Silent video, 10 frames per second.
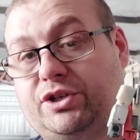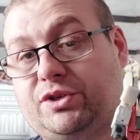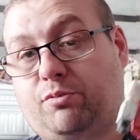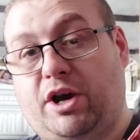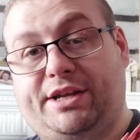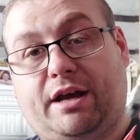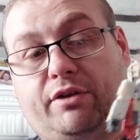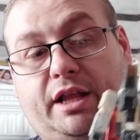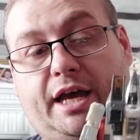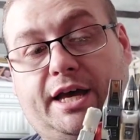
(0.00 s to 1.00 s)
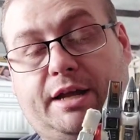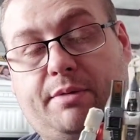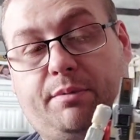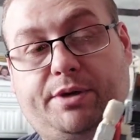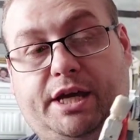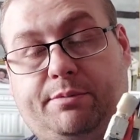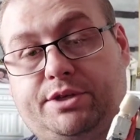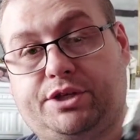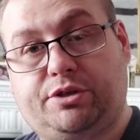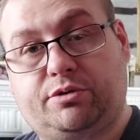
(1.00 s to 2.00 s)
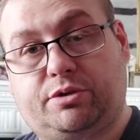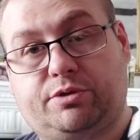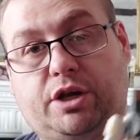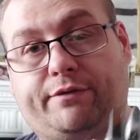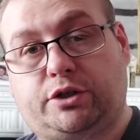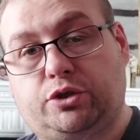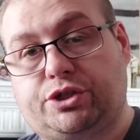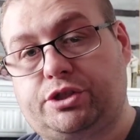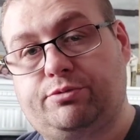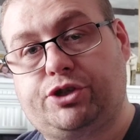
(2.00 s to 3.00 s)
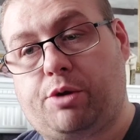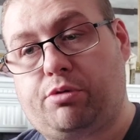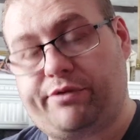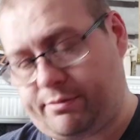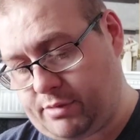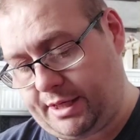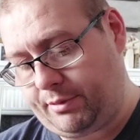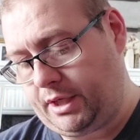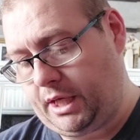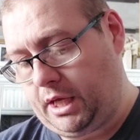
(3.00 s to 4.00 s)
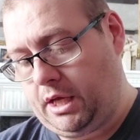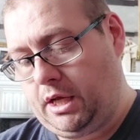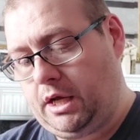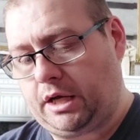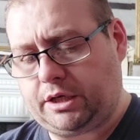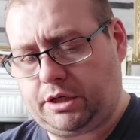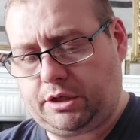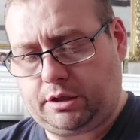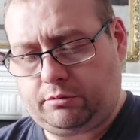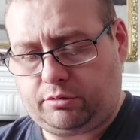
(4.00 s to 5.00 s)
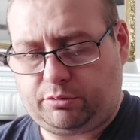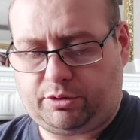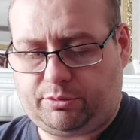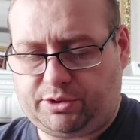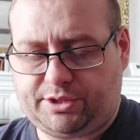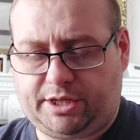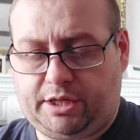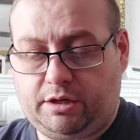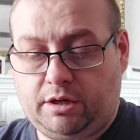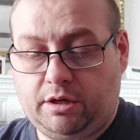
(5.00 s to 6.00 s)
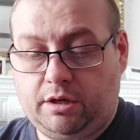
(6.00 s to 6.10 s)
somewhere down the line, I might be able to do some sort of a custom job with him, maybe. I don't know. We'll see.